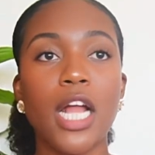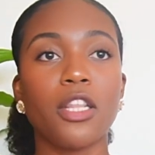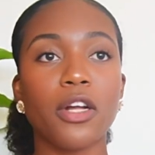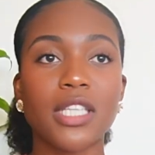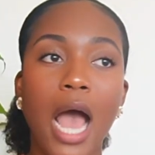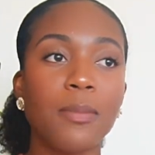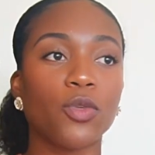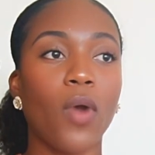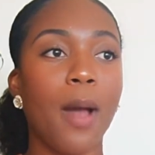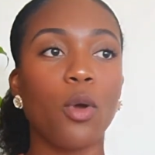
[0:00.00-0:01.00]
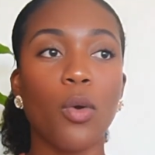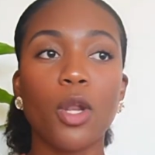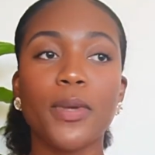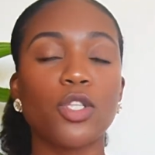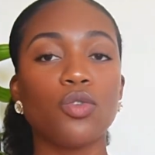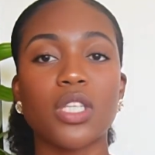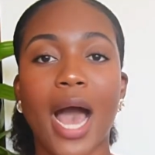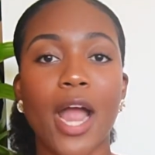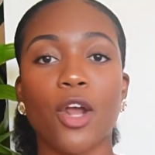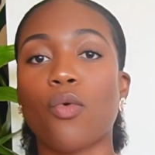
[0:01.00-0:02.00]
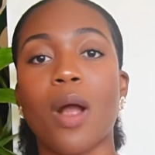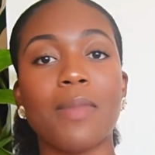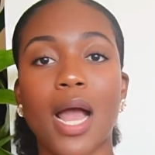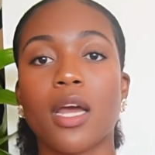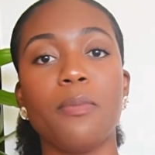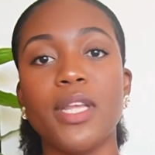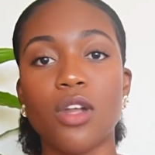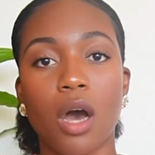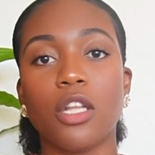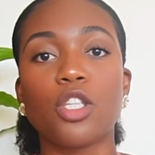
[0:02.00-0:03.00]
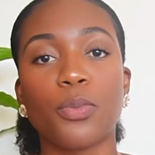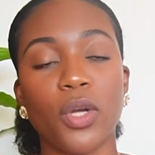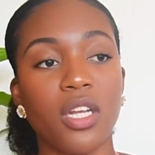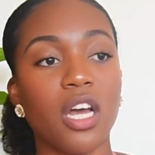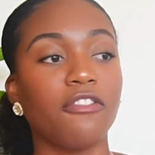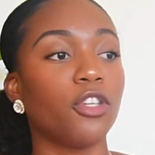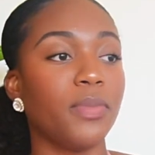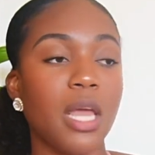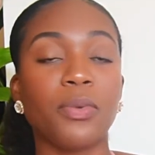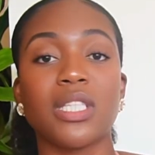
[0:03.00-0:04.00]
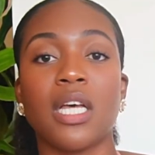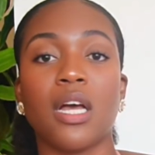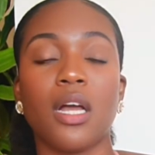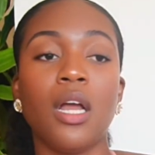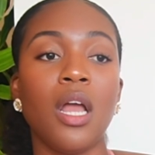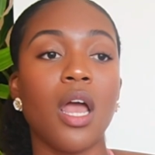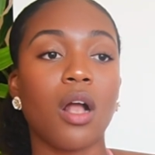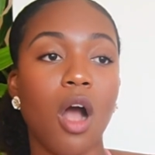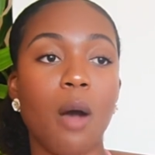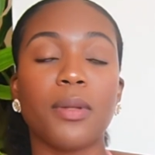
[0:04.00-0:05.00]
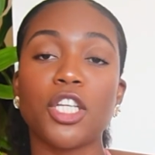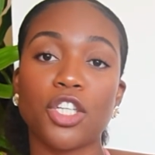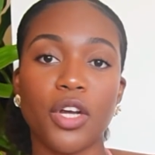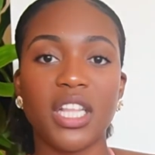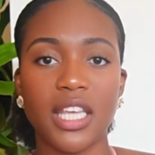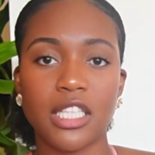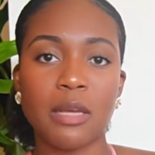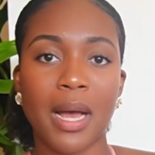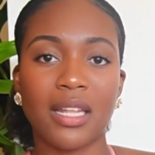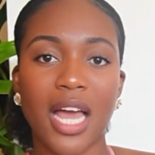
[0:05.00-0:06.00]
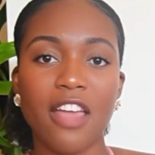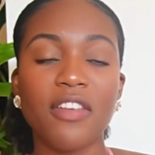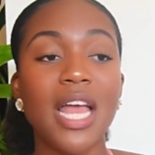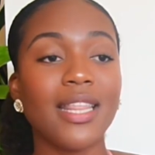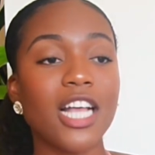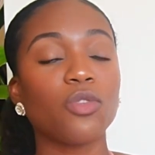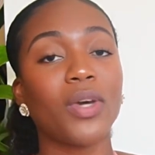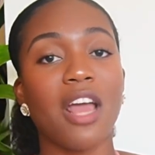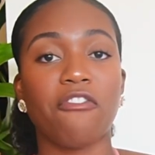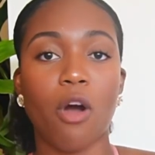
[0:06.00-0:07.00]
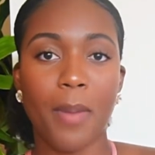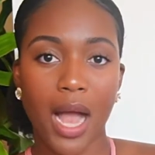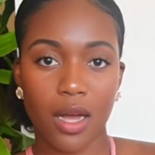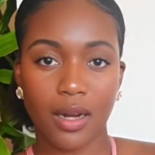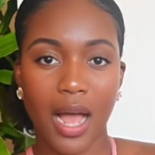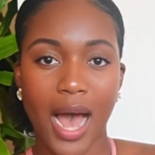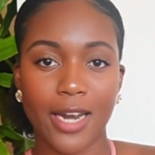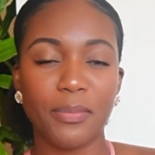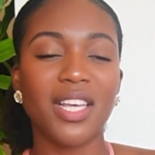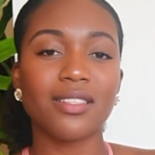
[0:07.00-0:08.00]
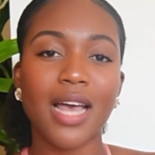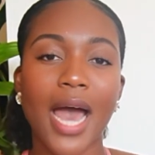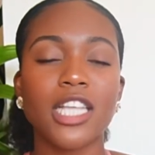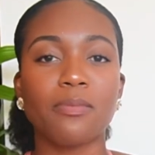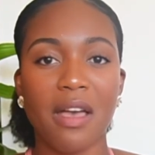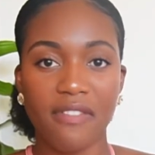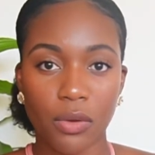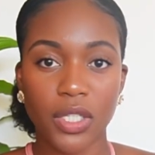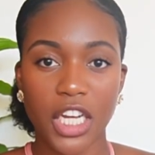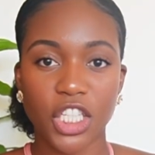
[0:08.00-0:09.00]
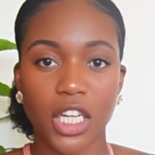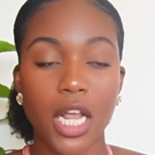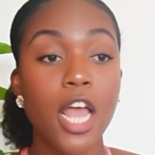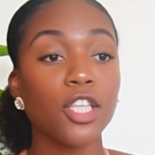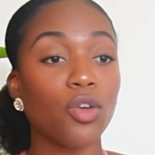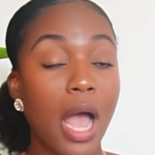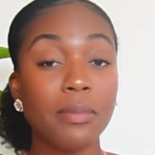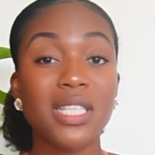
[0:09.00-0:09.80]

There are times where I'm going to be too tired or I'm not going to be knowledgeable enough to be able to accomplish certain things in my life. That's when I fall back on God because God is my foundation. So I'm